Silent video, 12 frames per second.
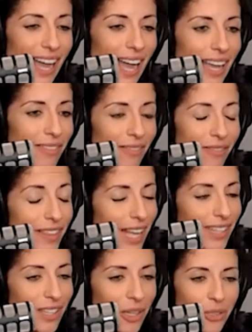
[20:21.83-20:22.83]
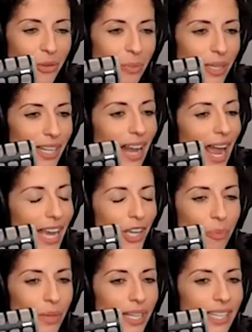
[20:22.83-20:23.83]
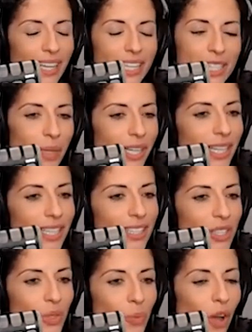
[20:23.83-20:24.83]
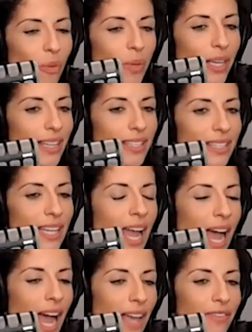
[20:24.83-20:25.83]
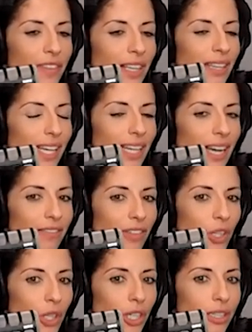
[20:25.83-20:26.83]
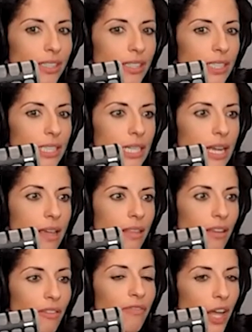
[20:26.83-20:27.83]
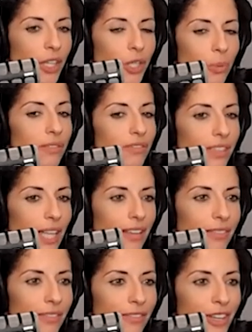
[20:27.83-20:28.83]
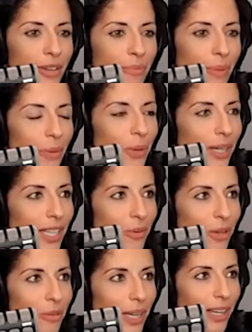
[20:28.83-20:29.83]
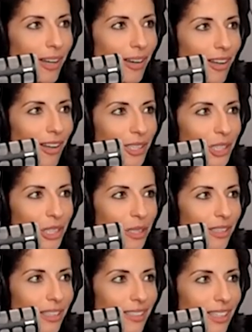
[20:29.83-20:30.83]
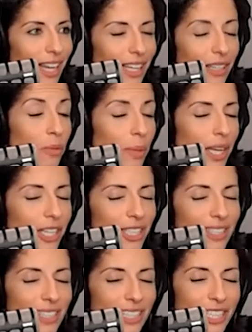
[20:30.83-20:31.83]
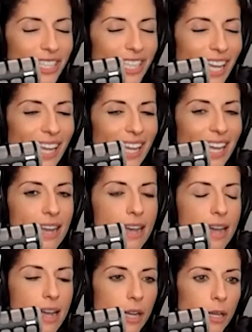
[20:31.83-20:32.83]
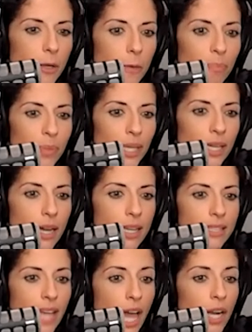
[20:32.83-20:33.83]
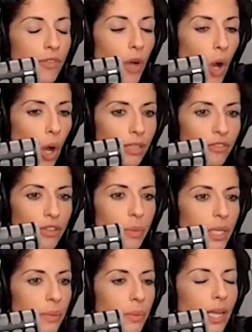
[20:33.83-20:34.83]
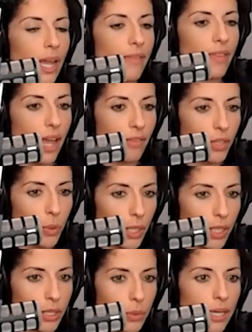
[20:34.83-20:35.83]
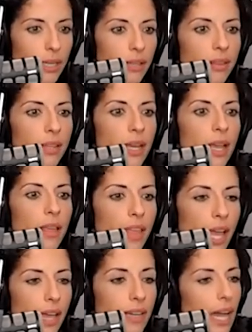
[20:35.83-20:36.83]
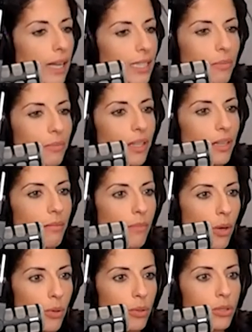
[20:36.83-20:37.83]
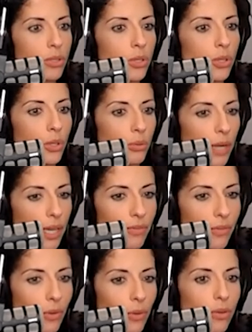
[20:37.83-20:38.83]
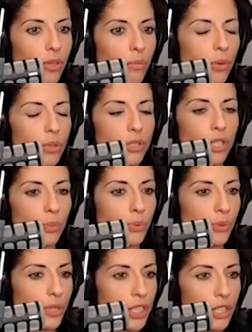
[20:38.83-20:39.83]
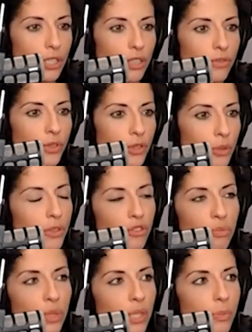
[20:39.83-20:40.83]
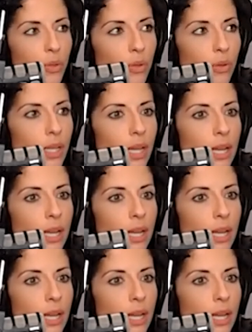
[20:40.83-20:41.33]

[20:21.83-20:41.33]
I that's also been an eye opening experience as well because I feel like I've learned the value of life by working with my oncology client or patients, I should say, um, because out of all of the people I've ever worked with, they have got to be the most grateful, the most appreciative group of people.